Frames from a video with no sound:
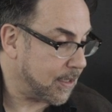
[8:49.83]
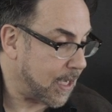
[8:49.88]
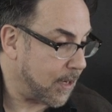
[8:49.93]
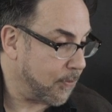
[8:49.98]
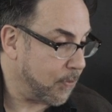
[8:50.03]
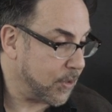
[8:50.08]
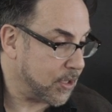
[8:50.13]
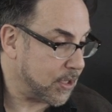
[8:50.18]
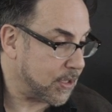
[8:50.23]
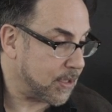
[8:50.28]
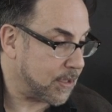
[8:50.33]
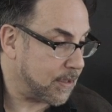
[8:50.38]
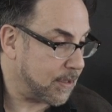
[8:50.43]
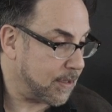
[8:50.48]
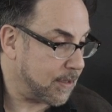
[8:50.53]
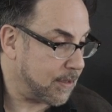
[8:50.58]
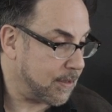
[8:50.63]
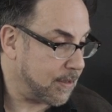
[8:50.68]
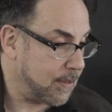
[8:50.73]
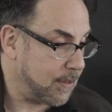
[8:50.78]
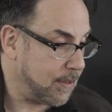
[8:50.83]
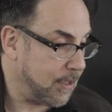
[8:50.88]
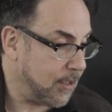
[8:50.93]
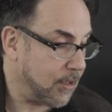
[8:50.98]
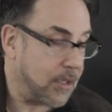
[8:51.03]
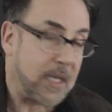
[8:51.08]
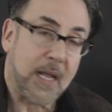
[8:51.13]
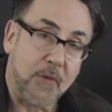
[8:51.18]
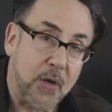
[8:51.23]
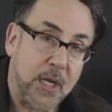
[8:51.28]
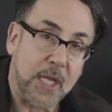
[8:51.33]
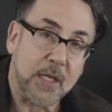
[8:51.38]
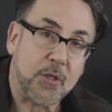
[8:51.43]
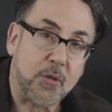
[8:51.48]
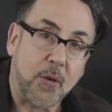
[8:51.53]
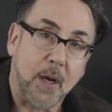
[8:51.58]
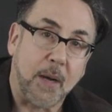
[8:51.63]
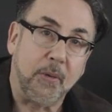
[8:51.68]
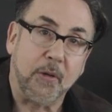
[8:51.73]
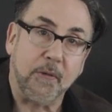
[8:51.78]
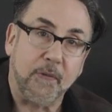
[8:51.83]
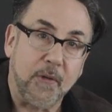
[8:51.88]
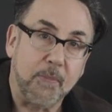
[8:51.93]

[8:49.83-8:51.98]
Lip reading: I would just, you'll never get in trouble